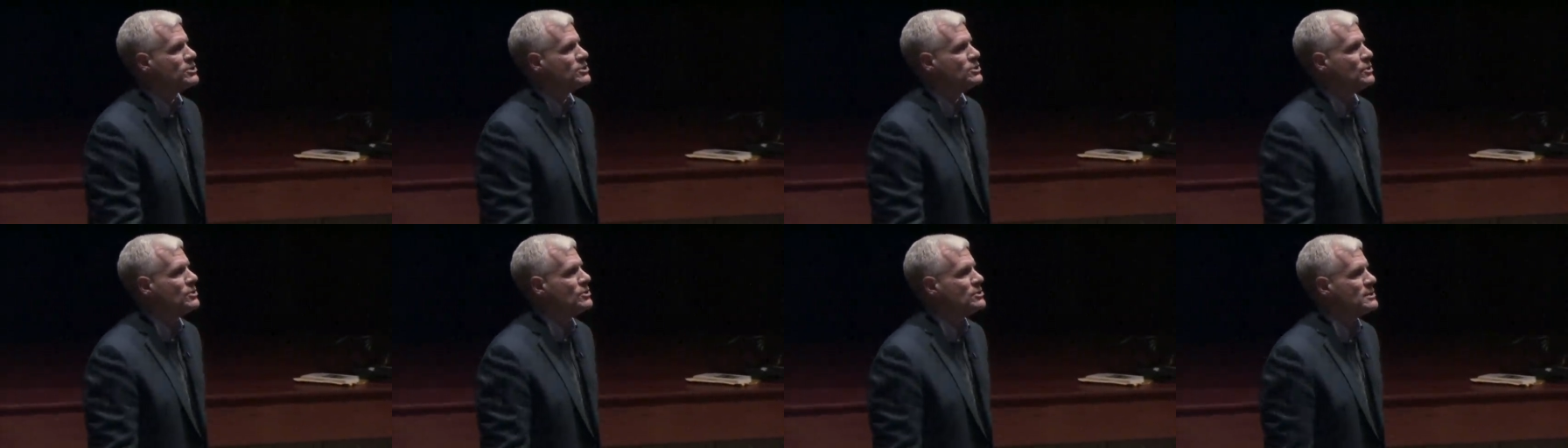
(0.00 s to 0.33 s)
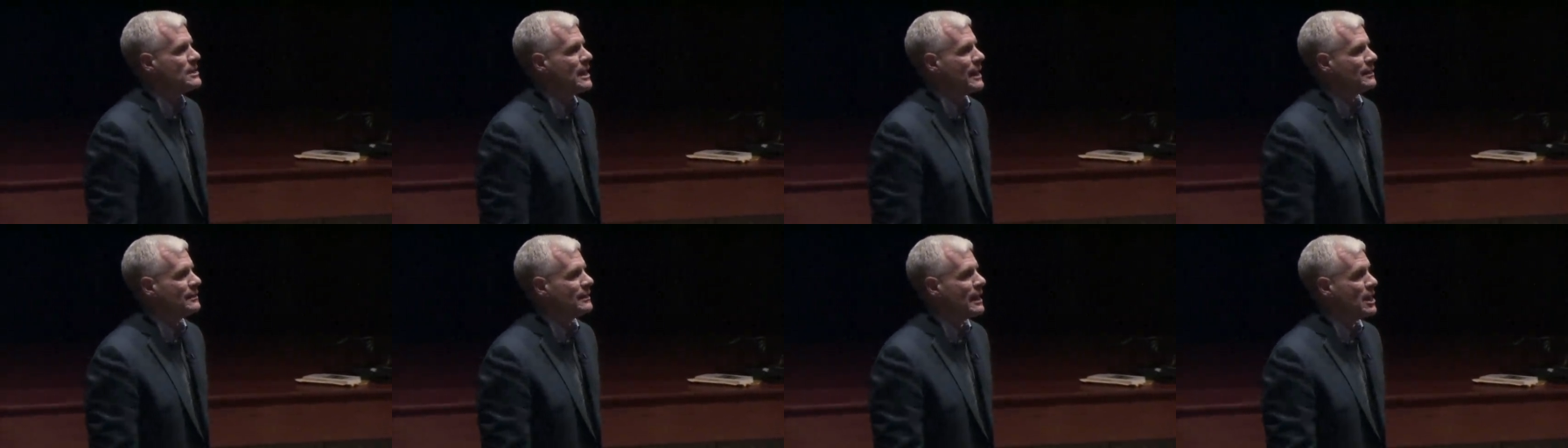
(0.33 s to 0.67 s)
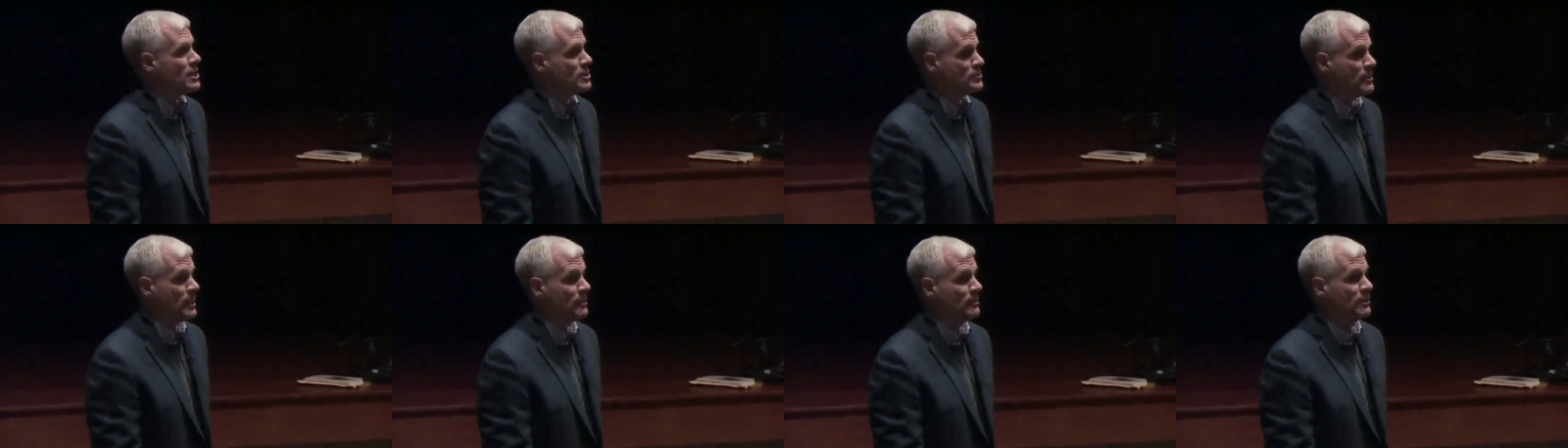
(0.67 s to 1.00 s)
students in that
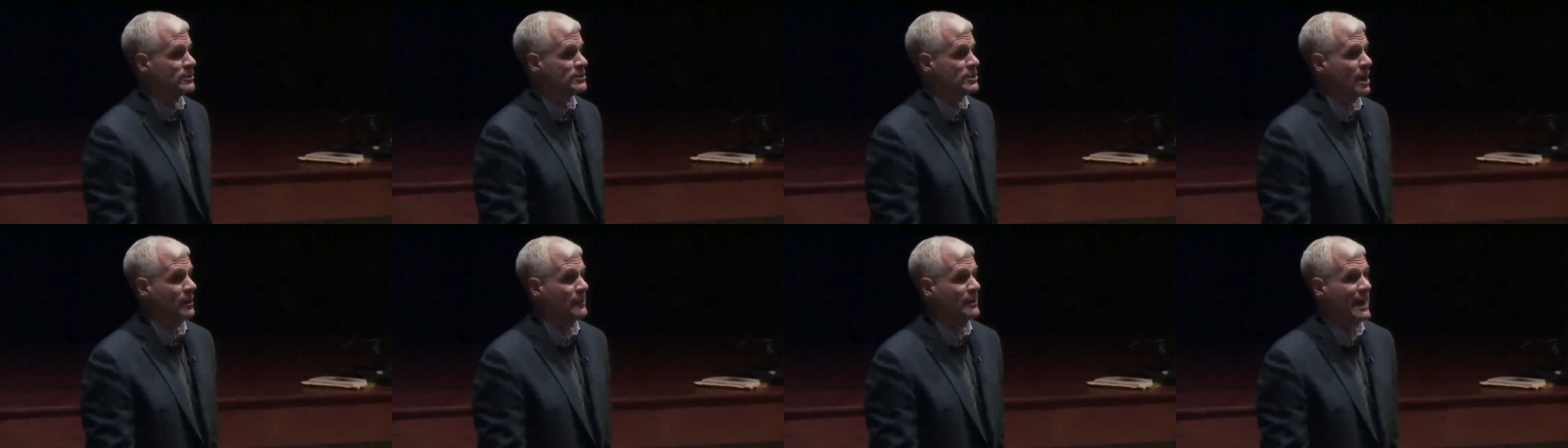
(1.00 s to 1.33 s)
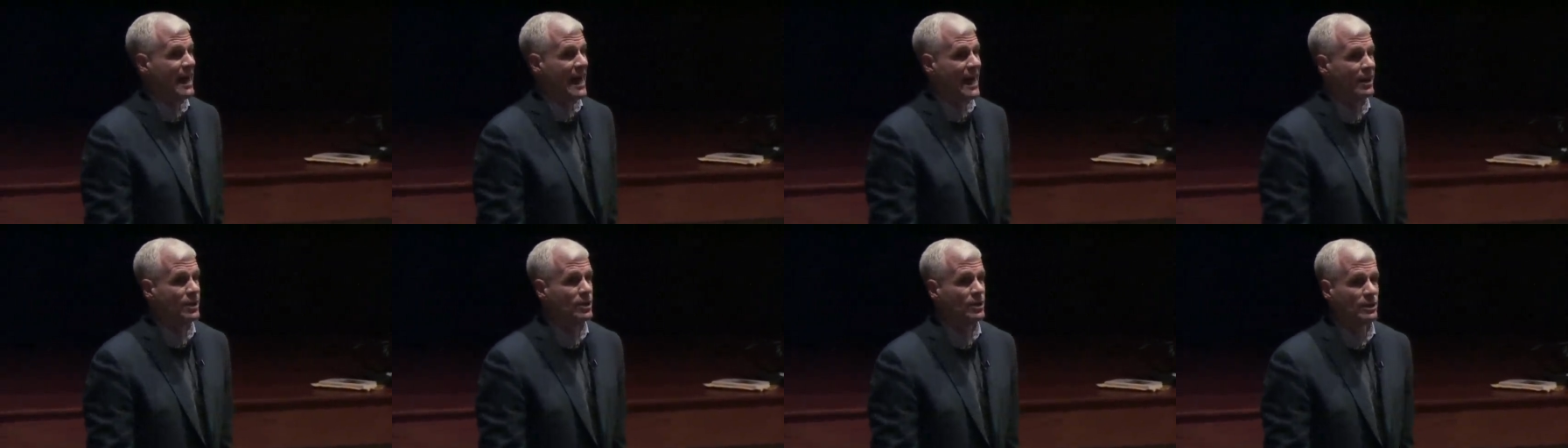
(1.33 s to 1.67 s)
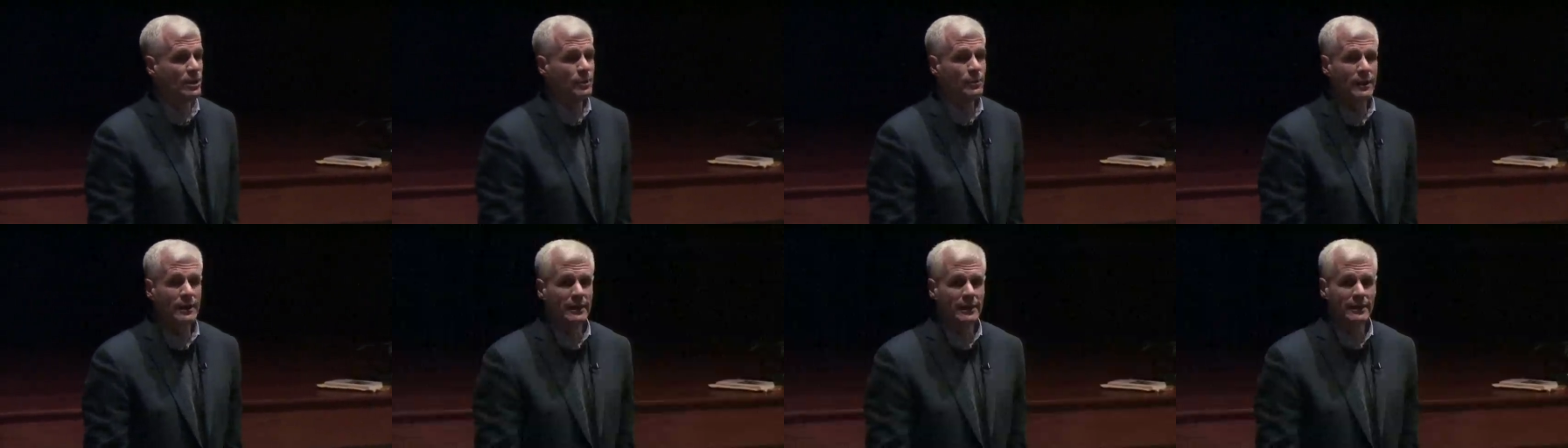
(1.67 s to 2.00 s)
class be able to tell me
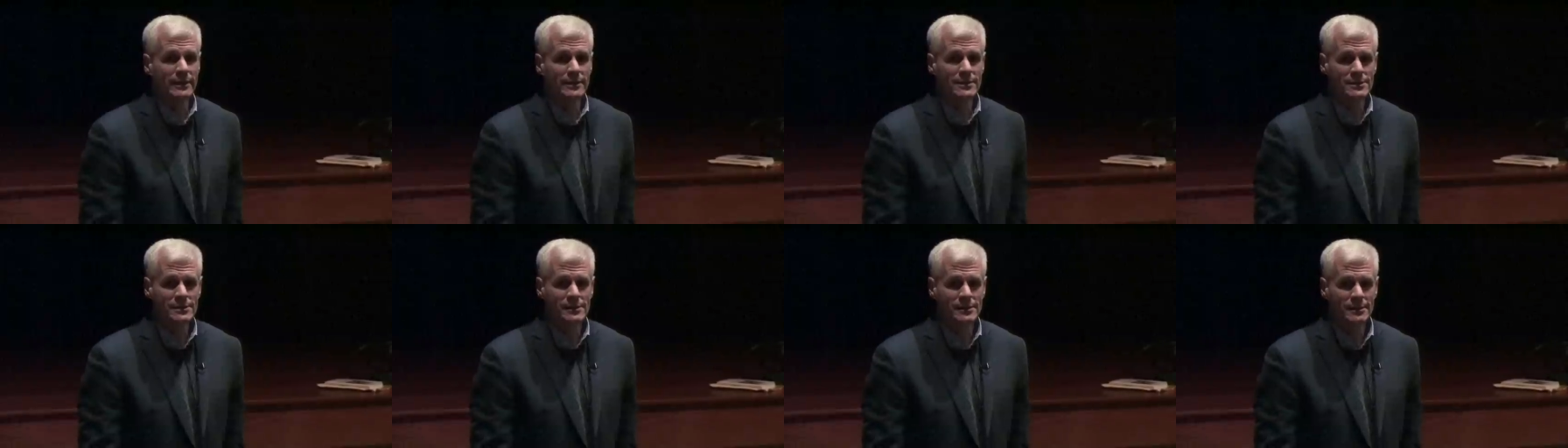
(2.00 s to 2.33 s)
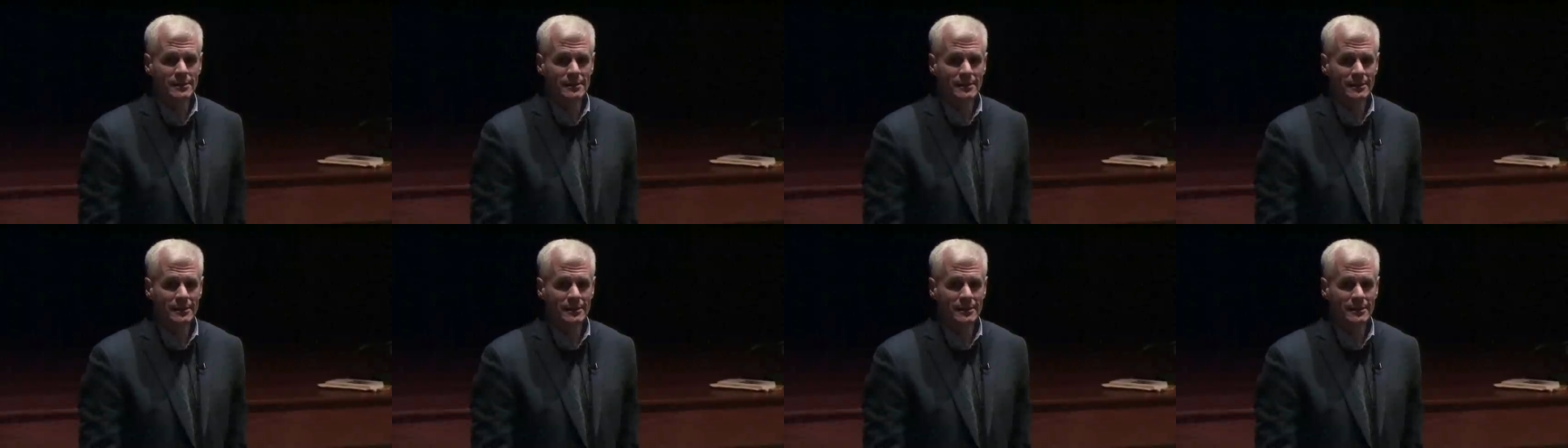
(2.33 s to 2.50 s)
accurately what it is?